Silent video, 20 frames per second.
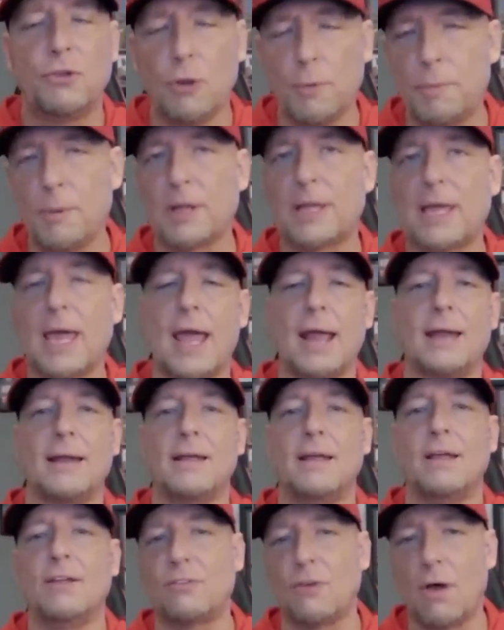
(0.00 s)
duplicate
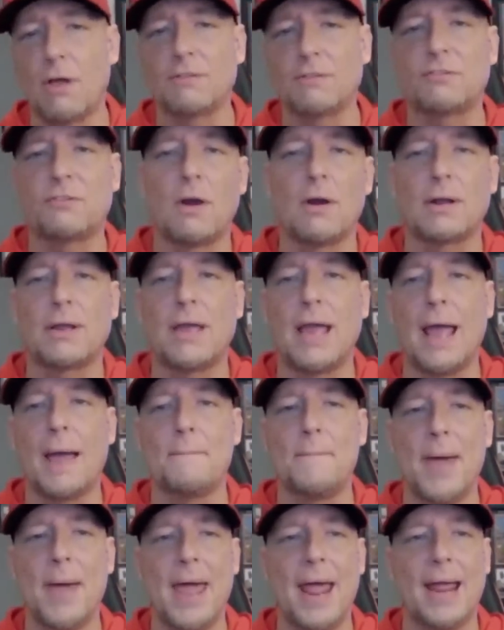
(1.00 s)
his All Star
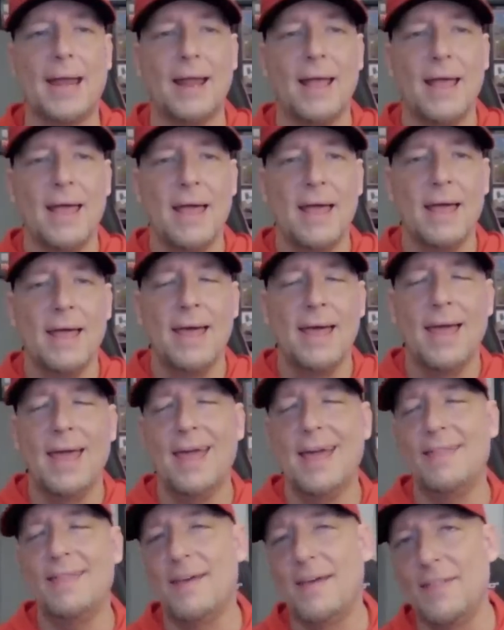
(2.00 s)
campaign.
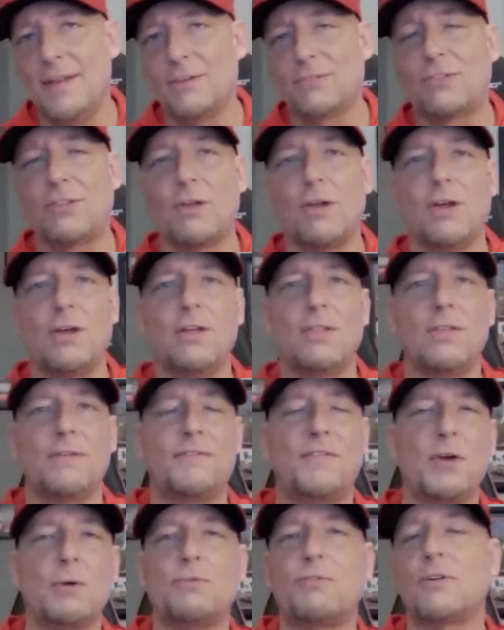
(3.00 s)
And then there's the the
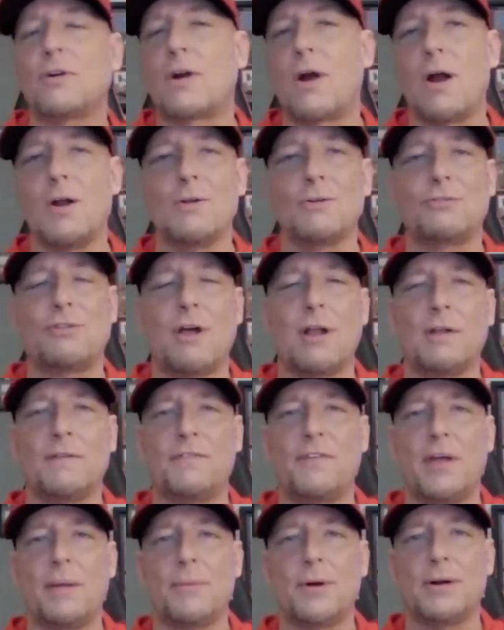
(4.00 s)
future Cardinals Hall
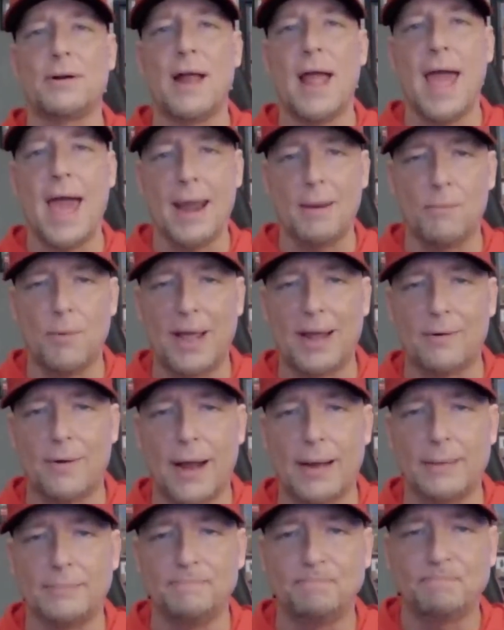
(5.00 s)
of Famer Adam
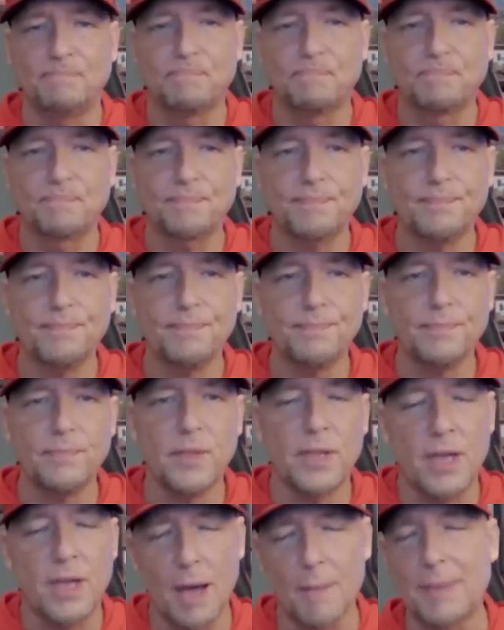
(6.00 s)
Wainwright.
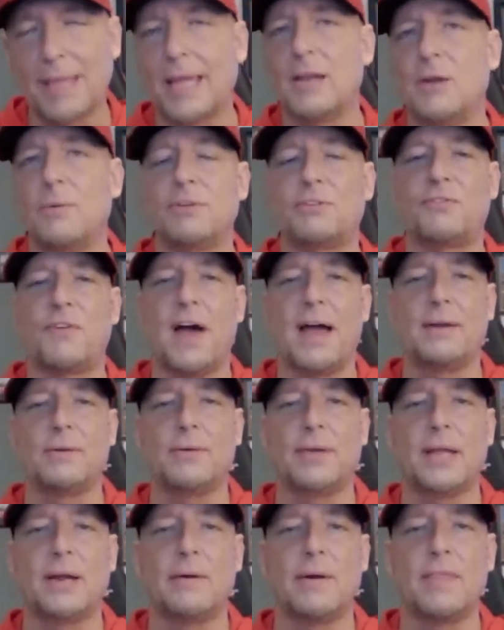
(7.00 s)
Coming into his
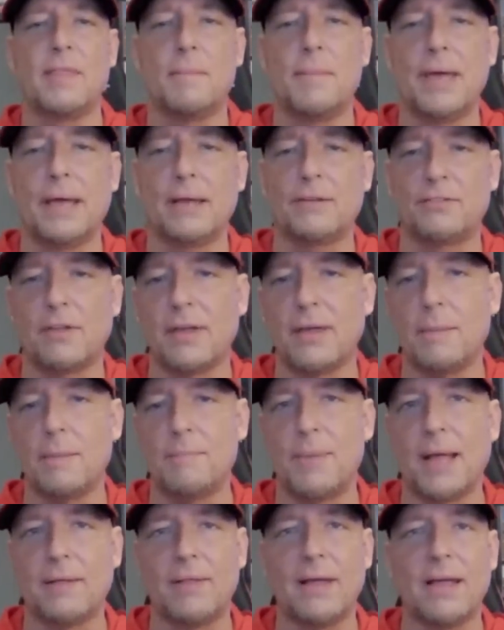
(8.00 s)
final year in the big,
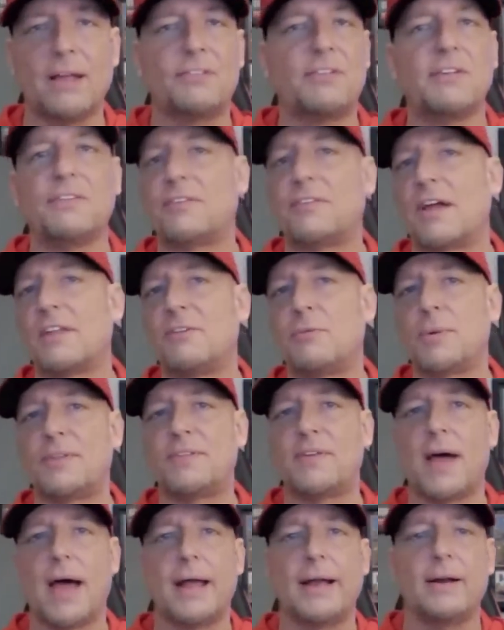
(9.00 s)
big leagues, he's set to
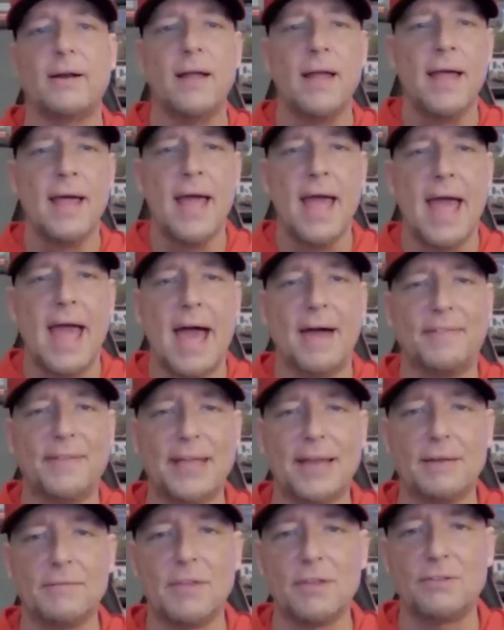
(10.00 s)
retire at
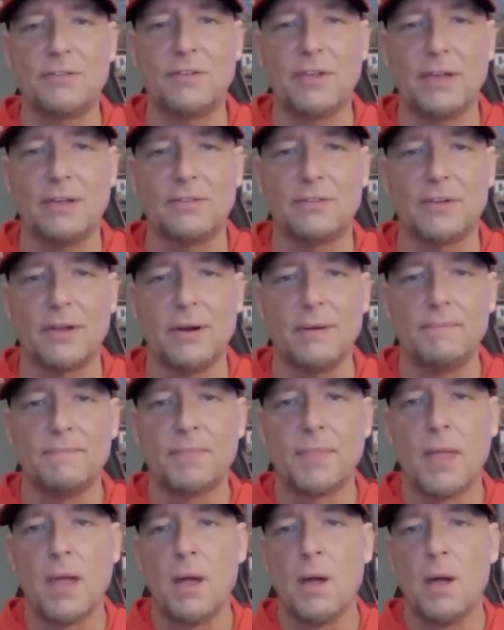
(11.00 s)
the end of this season.